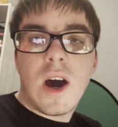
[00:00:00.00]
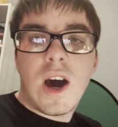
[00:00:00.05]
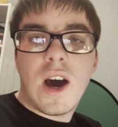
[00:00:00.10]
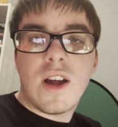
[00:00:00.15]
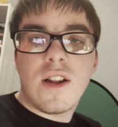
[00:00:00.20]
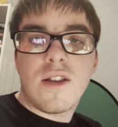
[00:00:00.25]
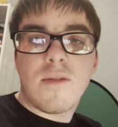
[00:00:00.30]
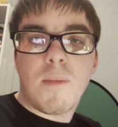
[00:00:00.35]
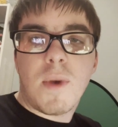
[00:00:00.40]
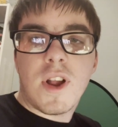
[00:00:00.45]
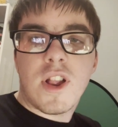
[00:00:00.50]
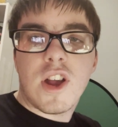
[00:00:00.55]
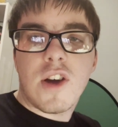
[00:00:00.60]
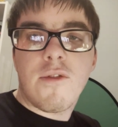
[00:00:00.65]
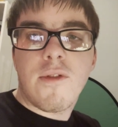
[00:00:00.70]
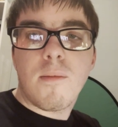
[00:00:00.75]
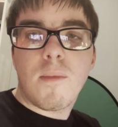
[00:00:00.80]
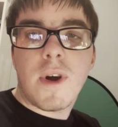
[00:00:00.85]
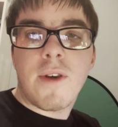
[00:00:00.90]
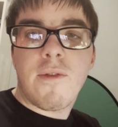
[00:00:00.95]
And
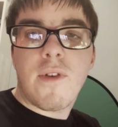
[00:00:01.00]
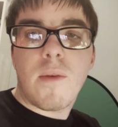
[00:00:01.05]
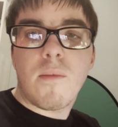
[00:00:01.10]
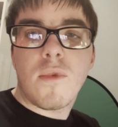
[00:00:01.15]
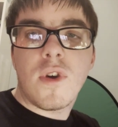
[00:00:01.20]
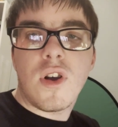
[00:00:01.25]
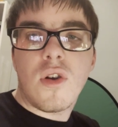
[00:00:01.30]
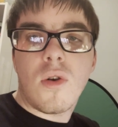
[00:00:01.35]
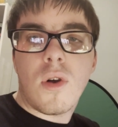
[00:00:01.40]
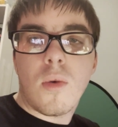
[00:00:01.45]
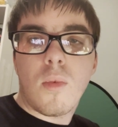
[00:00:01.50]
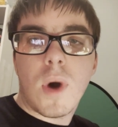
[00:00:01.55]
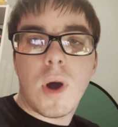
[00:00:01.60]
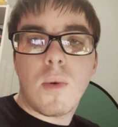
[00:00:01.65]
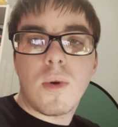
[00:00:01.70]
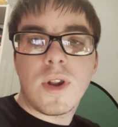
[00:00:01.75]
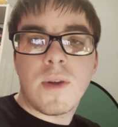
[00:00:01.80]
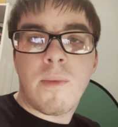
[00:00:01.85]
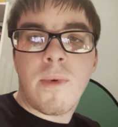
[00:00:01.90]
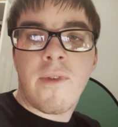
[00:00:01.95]
myself and my family are away
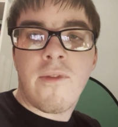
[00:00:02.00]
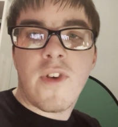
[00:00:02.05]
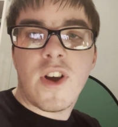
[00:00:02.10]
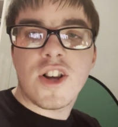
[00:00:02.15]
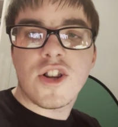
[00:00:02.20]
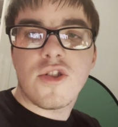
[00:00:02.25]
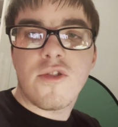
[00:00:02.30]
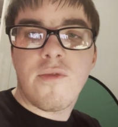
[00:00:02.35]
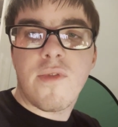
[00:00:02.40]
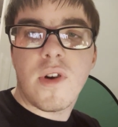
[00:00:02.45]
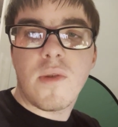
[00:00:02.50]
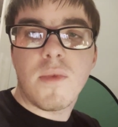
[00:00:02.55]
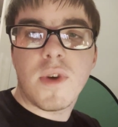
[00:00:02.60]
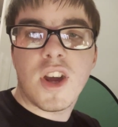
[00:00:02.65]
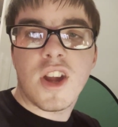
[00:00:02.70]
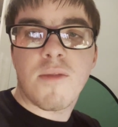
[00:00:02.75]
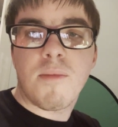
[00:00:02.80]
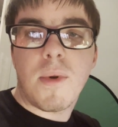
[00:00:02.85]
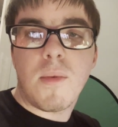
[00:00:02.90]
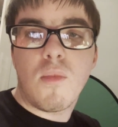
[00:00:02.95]
when the professional filming
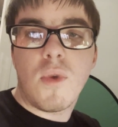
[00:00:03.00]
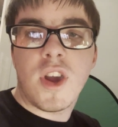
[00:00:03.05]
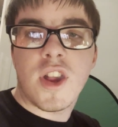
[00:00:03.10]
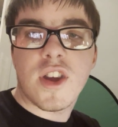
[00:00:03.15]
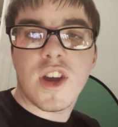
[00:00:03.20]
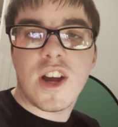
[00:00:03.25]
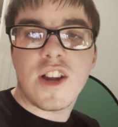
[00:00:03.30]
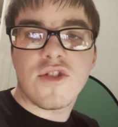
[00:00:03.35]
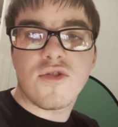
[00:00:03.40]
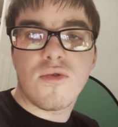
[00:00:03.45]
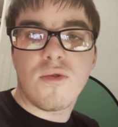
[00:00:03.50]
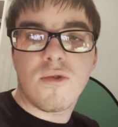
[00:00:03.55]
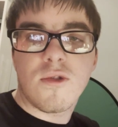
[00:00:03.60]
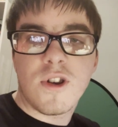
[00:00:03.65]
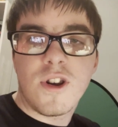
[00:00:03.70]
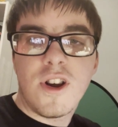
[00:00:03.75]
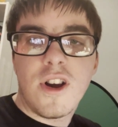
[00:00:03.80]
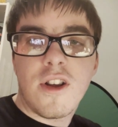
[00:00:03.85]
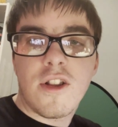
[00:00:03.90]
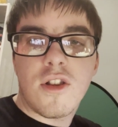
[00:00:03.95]
has been
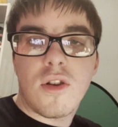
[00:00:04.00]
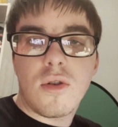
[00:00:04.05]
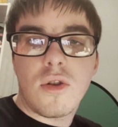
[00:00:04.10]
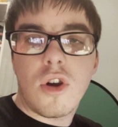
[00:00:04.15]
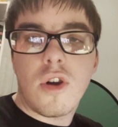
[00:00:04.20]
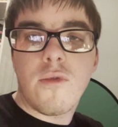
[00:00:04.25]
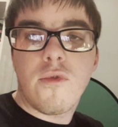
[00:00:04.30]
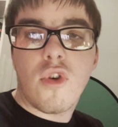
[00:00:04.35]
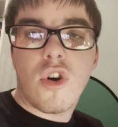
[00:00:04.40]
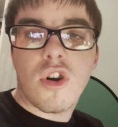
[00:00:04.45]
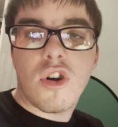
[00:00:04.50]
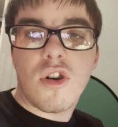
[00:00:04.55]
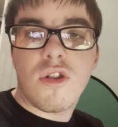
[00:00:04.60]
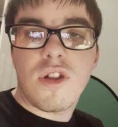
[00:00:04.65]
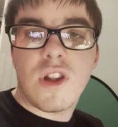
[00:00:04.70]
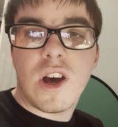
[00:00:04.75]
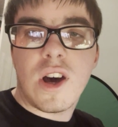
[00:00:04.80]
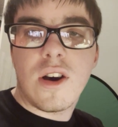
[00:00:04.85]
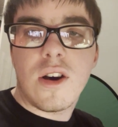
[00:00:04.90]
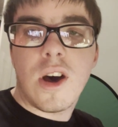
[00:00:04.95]
rescheduled, so no vlog
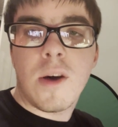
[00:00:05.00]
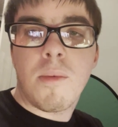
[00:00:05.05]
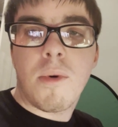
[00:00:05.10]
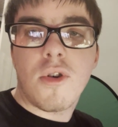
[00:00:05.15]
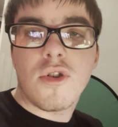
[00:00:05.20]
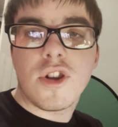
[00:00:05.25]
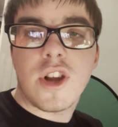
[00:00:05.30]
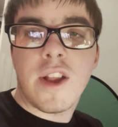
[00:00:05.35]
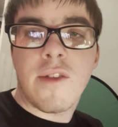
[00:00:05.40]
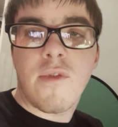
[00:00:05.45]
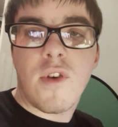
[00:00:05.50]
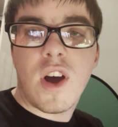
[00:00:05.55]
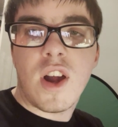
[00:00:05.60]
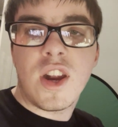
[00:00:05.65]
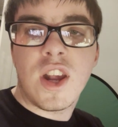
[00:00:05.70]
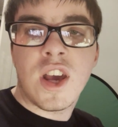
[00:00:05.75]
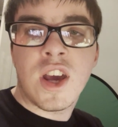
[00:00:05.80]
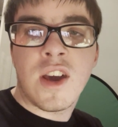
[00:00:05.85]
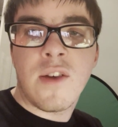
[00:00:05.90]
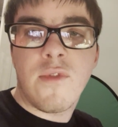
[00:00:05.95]
on that. Apologies for
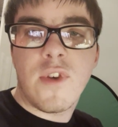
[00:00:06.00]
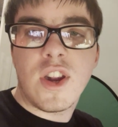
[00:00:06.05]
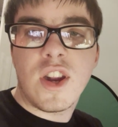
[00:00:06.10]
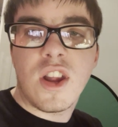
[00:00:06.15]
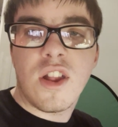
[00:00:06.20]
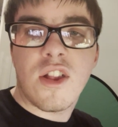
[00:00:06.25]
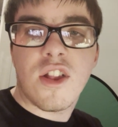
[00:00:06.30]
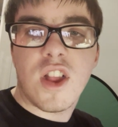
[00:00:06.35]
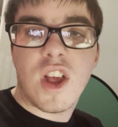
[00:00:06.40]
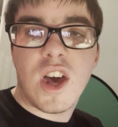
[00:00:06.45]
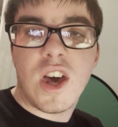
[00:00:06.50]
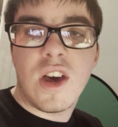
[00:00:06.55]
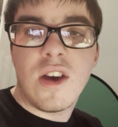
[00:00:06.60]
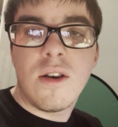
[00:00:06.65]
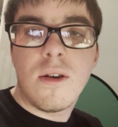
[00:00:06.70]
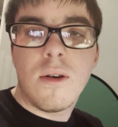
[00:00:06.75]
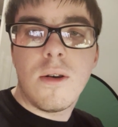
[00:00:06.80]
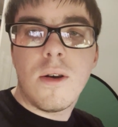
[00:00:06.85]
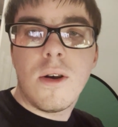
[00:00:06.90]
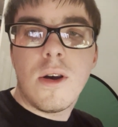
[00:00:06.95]
any inconvenience
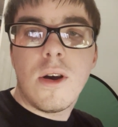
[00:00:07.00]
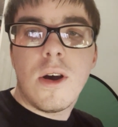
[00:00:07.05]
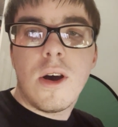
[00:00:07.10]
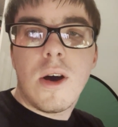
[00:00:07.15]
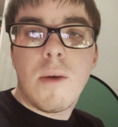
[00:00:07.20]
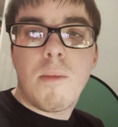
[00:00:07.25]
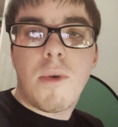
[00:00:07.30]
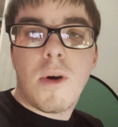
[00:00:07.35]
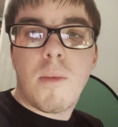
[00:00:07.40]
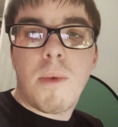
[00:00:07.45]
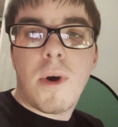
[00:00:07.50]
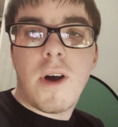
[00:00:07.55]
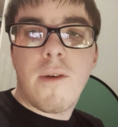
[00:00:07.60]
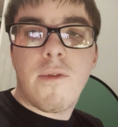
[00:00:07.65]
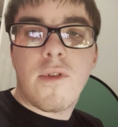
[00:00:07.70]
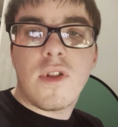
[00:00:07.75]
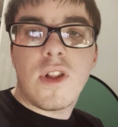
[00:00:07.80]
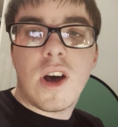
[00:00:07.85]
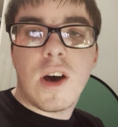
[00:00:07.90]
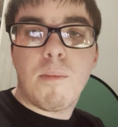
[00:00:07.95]
there. But
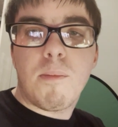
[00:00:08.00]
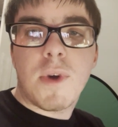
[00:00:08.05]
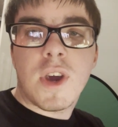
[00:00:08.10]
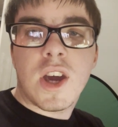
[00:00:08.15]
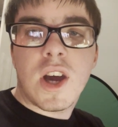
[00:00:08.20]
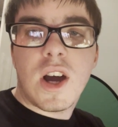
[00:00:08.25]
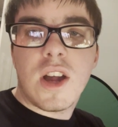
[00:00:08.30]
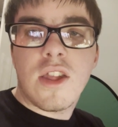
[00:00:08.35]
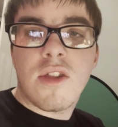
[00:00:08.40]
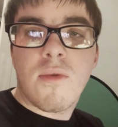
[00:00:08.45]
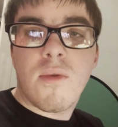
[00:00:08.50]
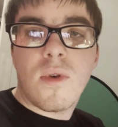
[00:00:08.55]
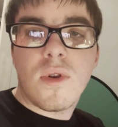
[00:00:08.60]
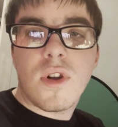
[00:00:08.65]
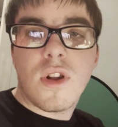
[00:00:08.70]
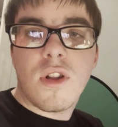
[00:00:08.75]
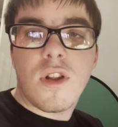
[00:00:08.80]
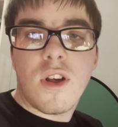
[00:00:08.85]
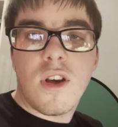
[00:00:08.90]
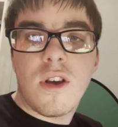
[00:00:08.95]
apart from that, be kind to
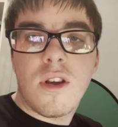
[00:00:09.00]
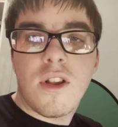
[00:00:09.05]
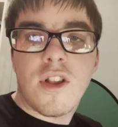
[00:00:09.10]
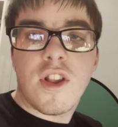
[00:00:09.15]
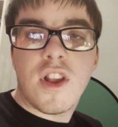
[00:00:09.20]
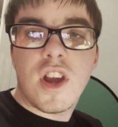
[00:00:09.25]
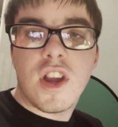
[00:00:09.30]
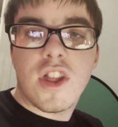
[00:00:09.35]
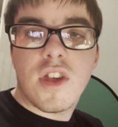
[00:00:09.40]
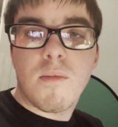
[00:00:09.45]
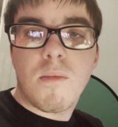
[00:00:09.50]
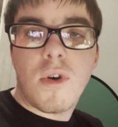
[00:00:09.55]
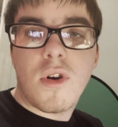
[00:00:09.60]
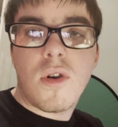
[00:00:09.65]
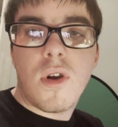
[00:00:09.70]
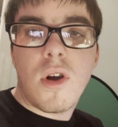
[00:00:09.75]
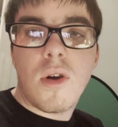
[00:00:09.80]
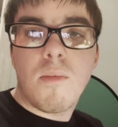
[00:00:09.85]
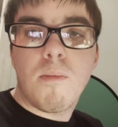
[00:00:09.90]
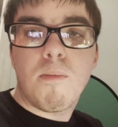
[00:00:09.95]
one another. See you
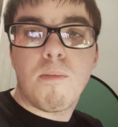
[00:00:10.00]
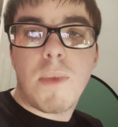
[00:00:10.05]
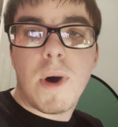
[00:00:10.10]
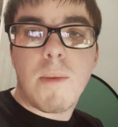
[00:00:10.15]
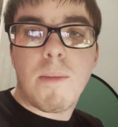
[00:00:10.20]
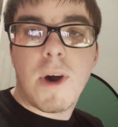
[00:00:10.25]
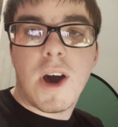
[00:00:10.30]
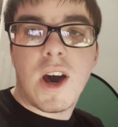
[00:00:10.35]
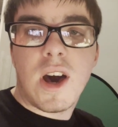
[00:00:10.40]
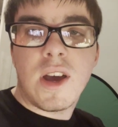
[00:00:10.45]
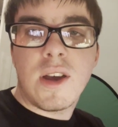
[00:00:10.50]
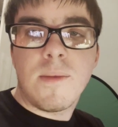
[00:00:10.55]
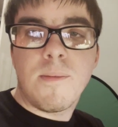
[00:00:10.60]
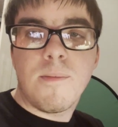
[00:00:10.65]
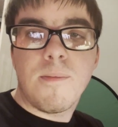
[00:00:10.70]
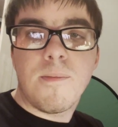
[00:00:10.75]
tomorrow. Bye bye.